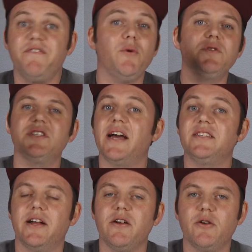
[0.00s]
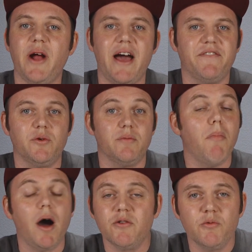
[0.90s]
of full-size aircraft or
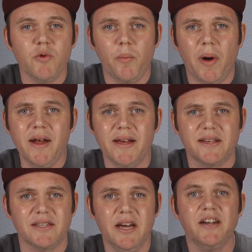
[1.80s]
modern robotics.